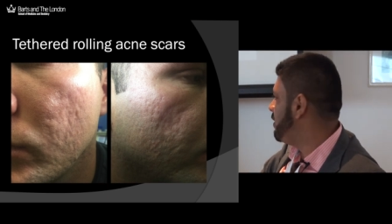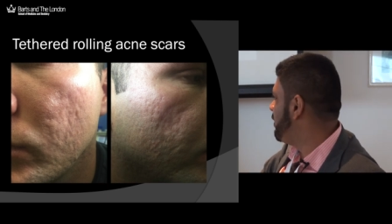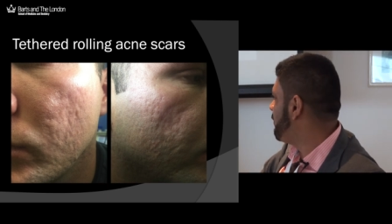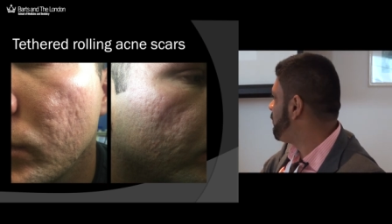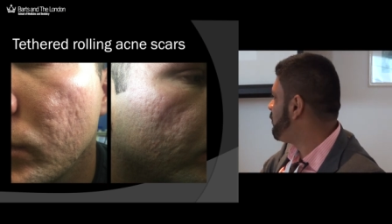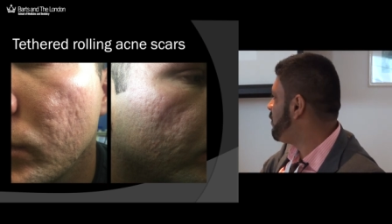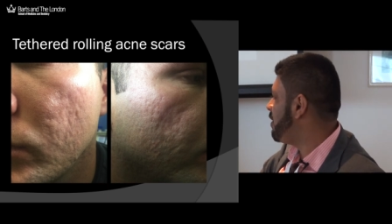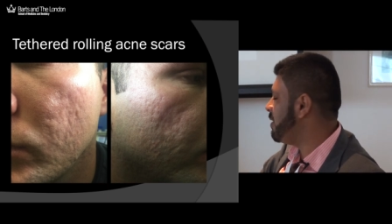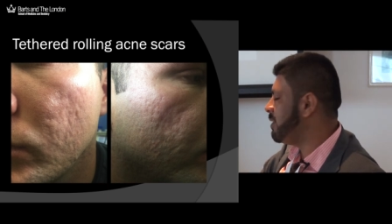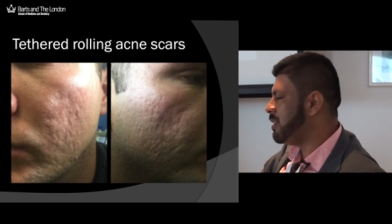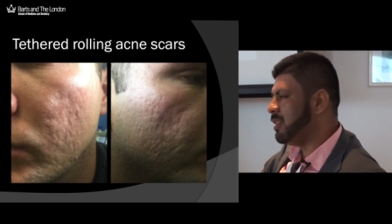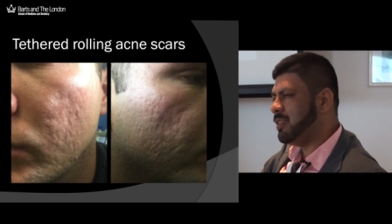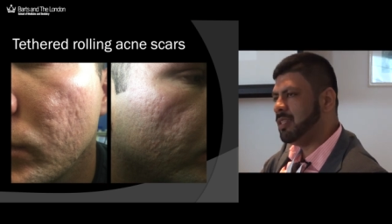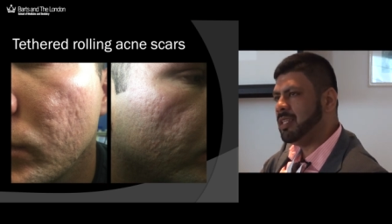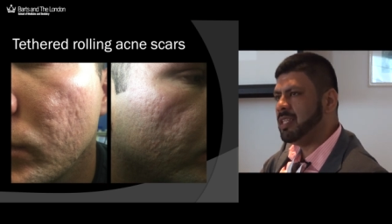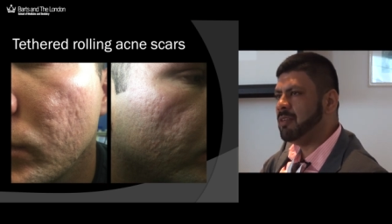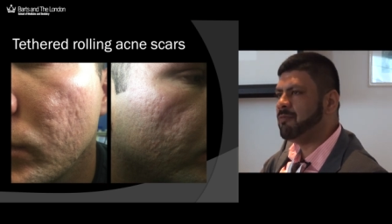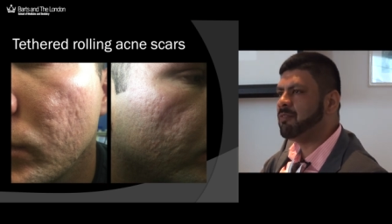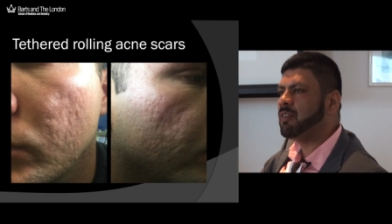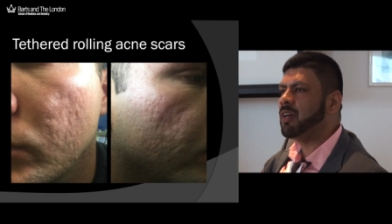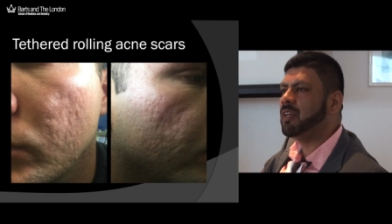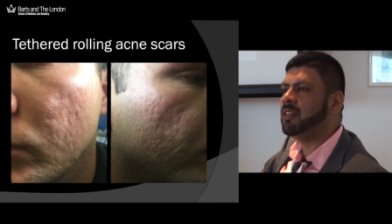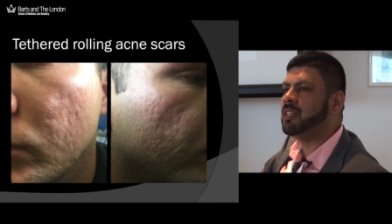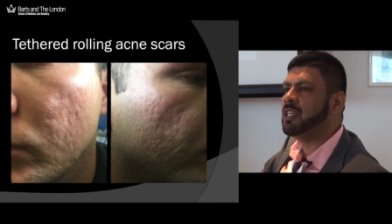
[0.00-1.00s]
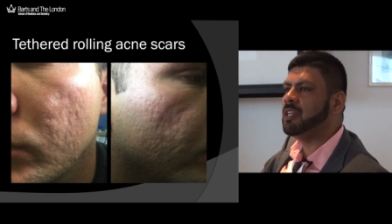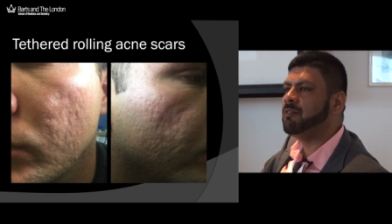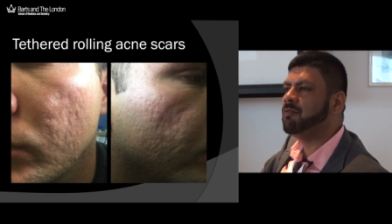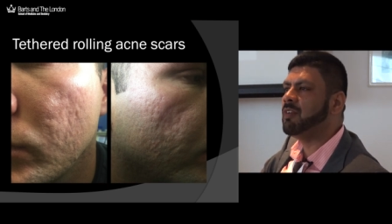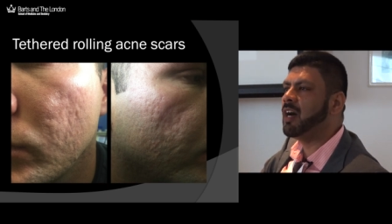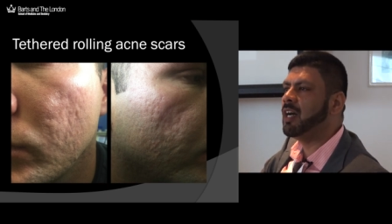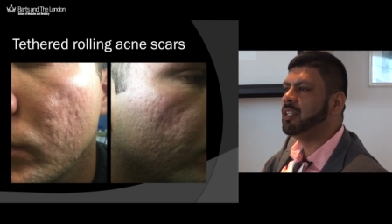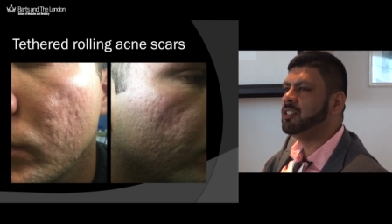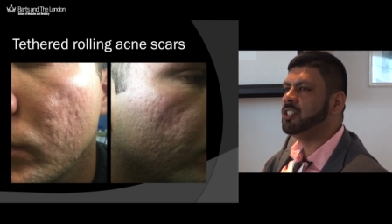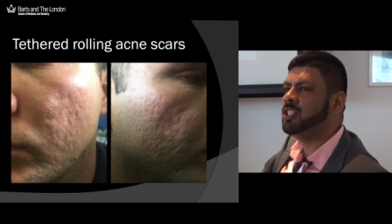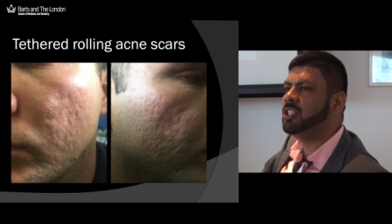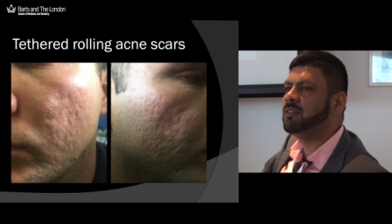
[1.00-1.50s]
the, fr the, the, the,
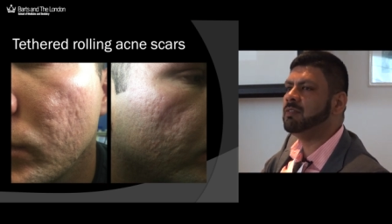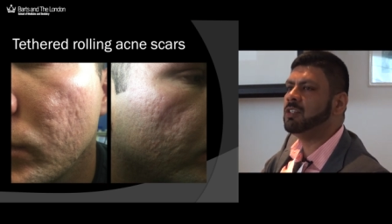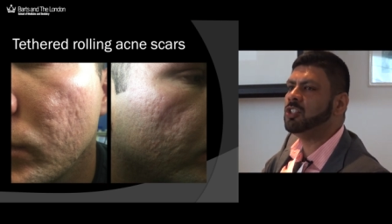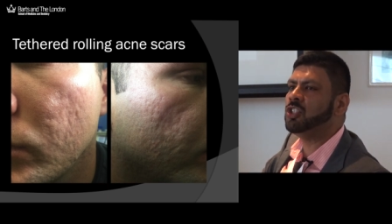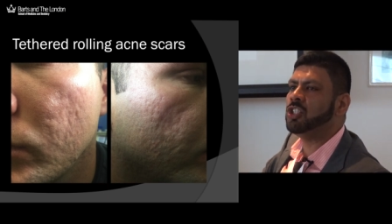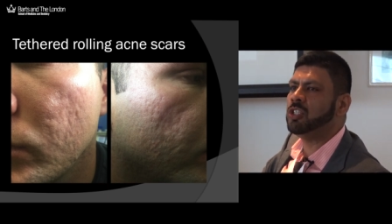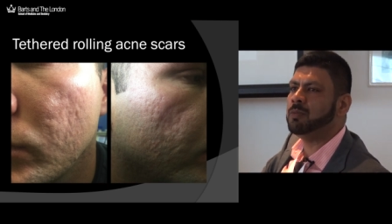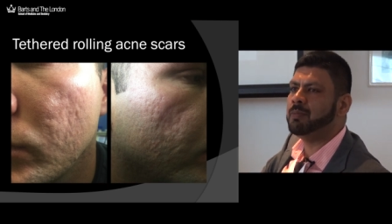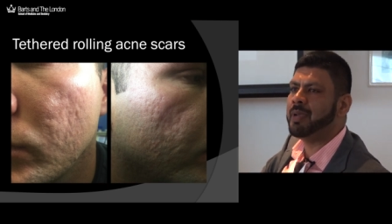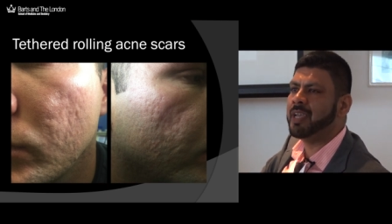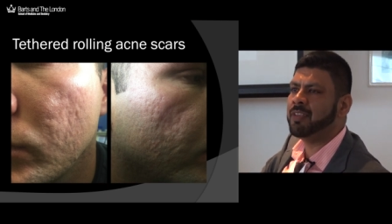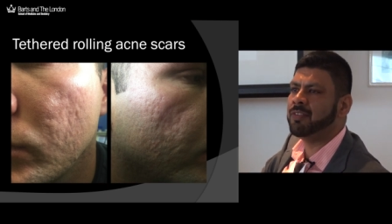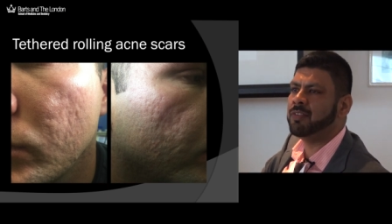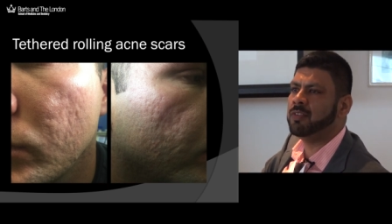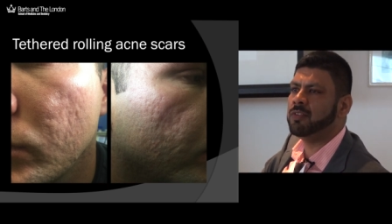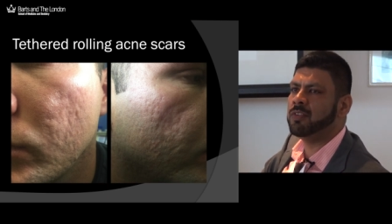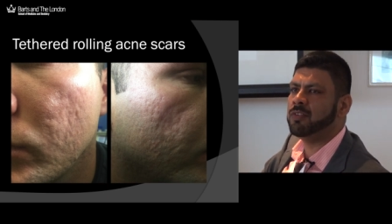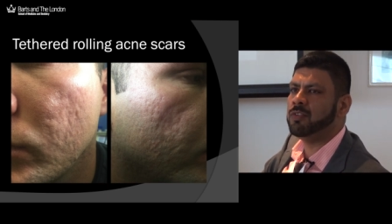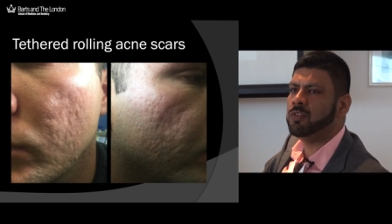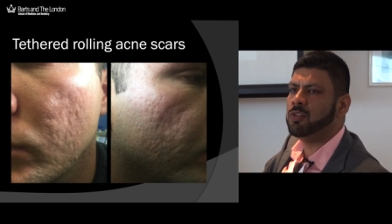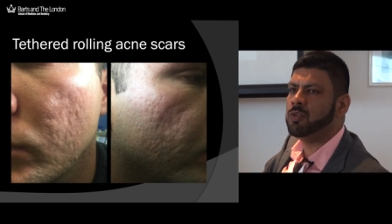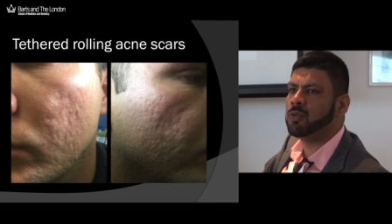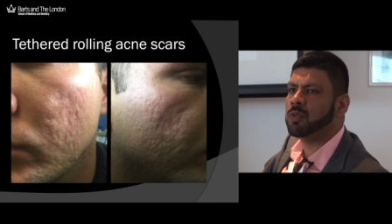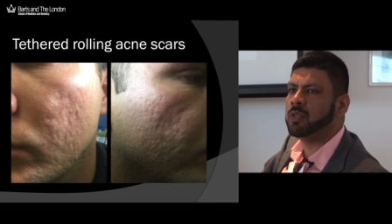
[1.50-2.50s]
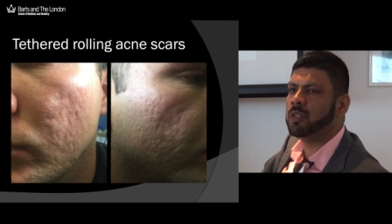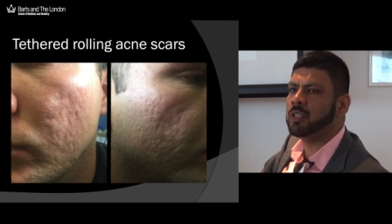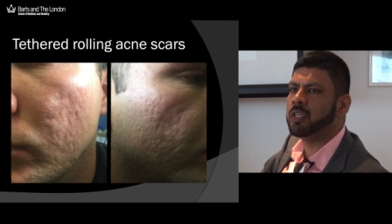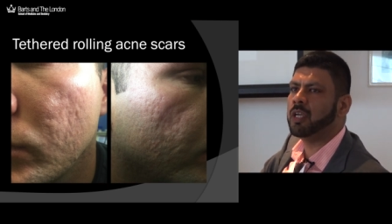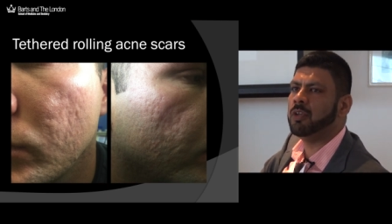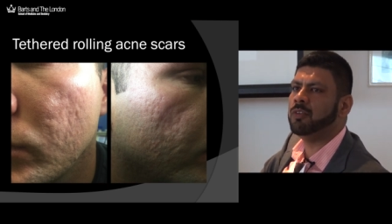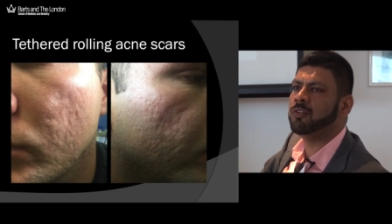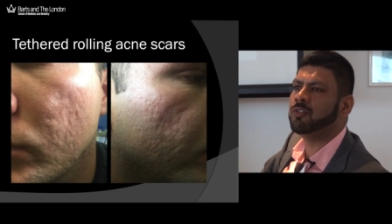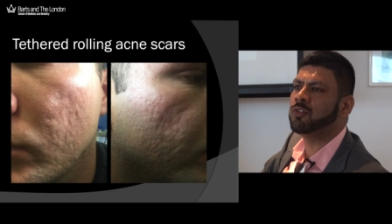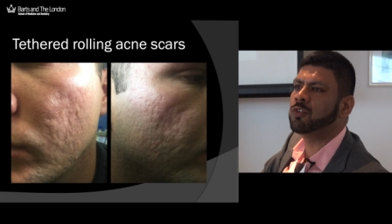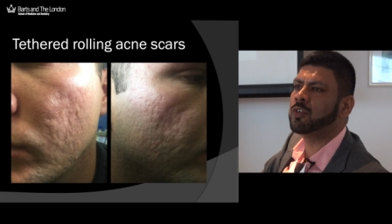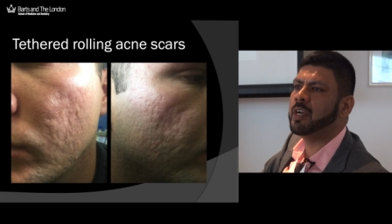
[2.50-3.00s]
advantage of the tumescence is you can
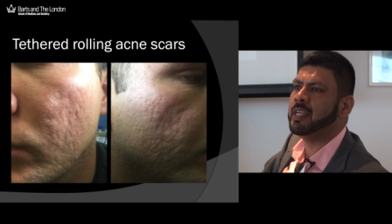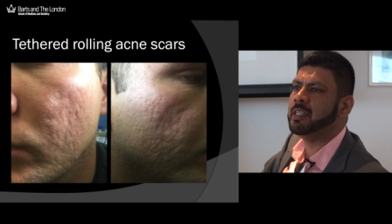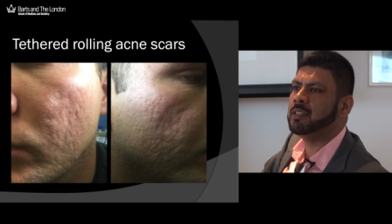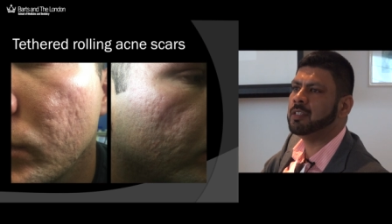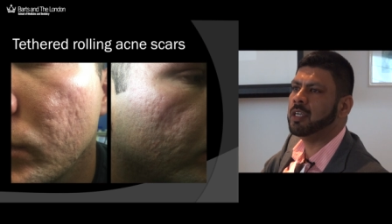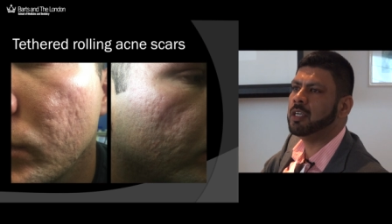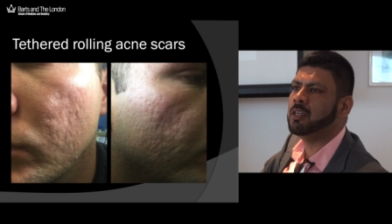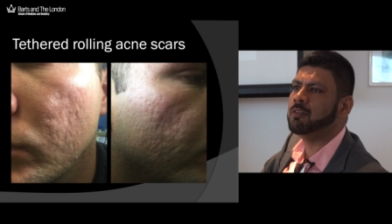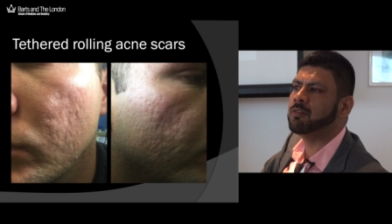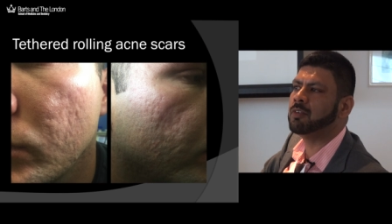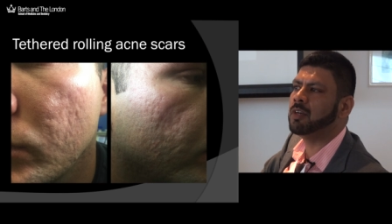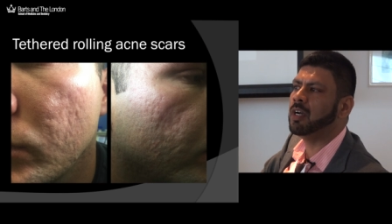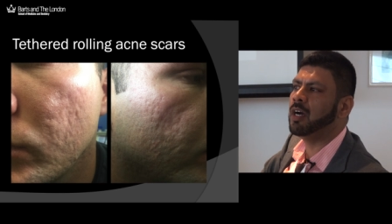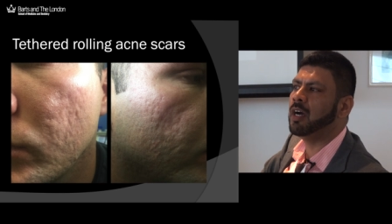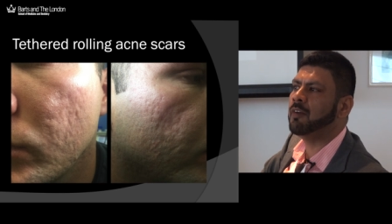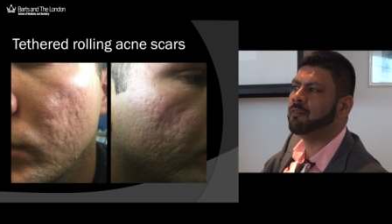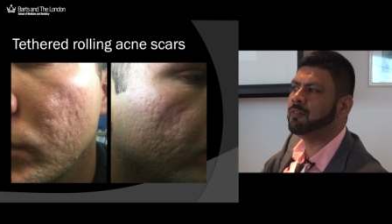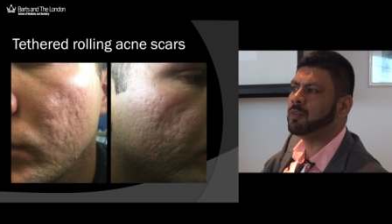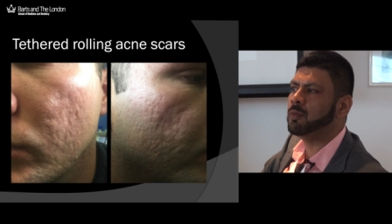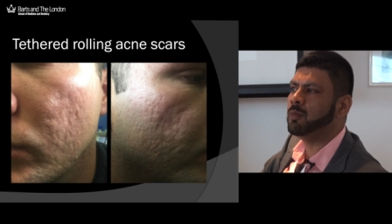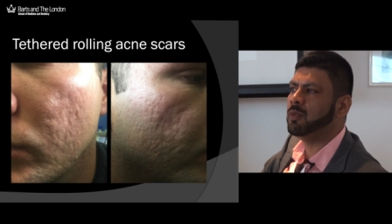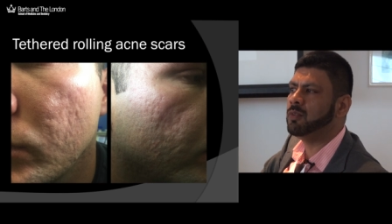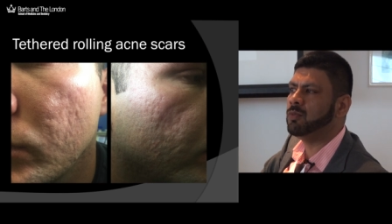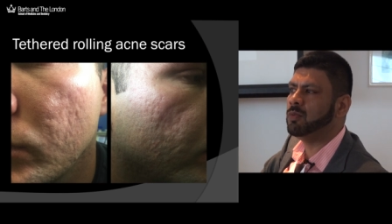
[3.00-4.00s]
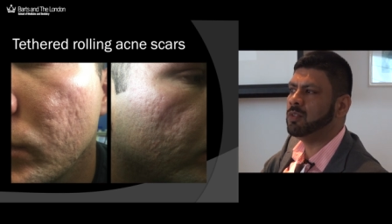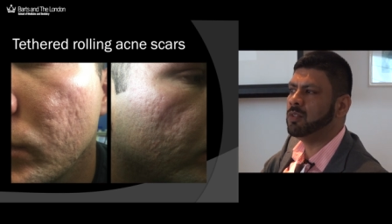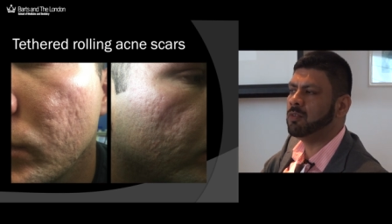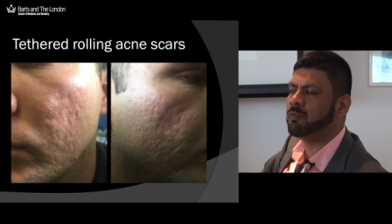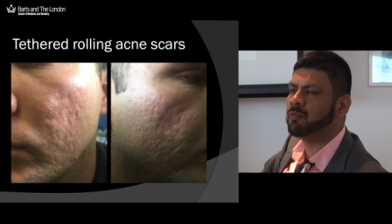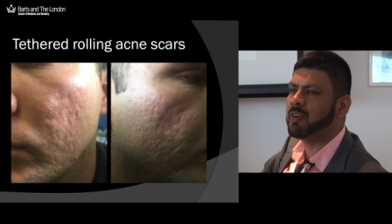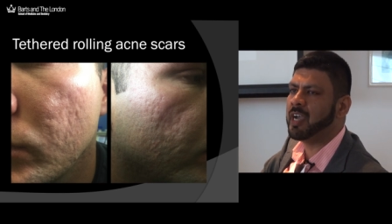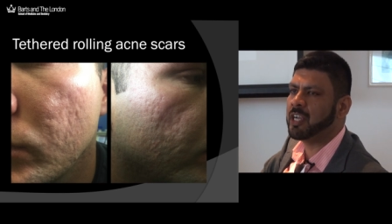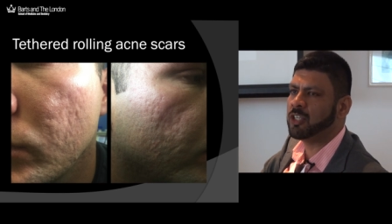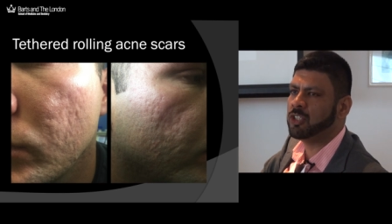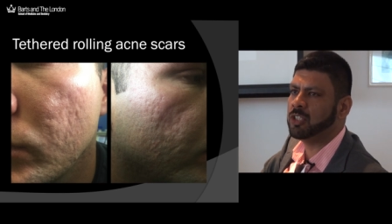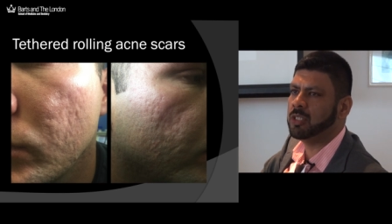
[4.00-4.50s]
go straight over afterwards with your
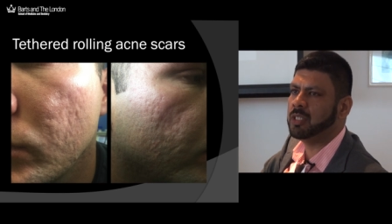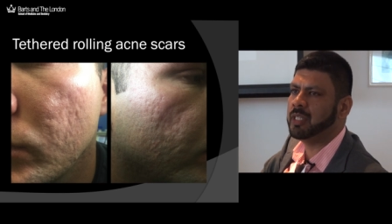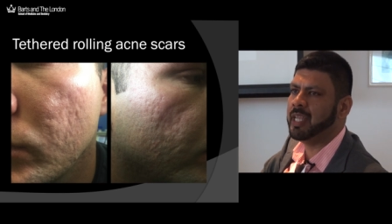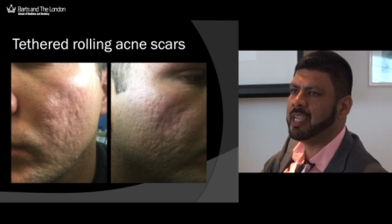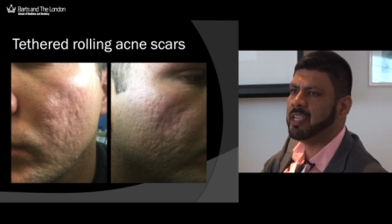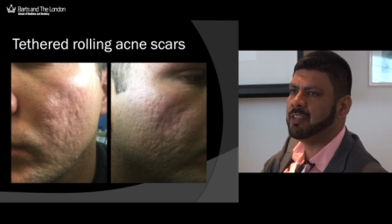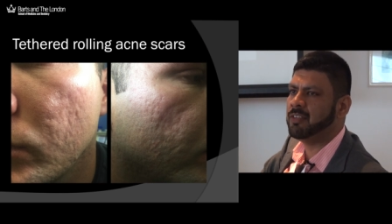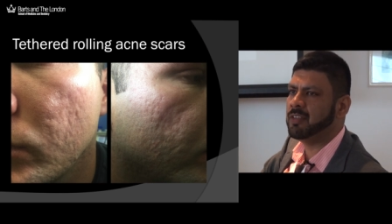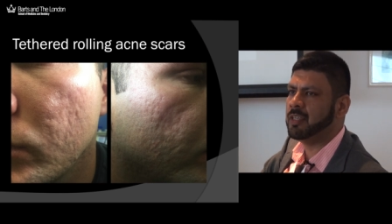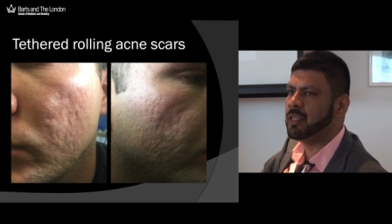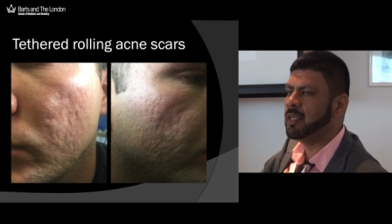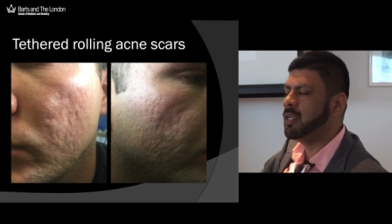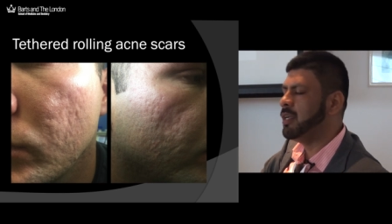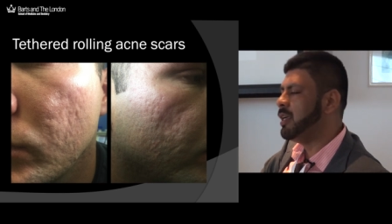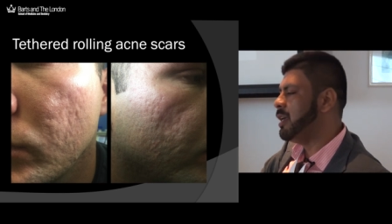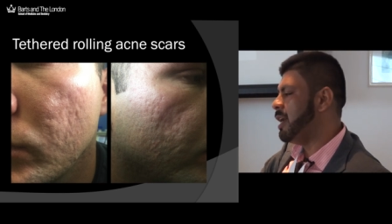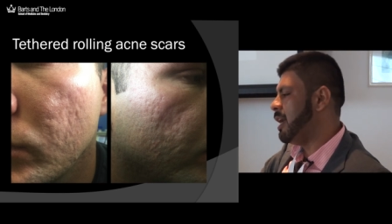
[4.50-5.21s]
fractional laser,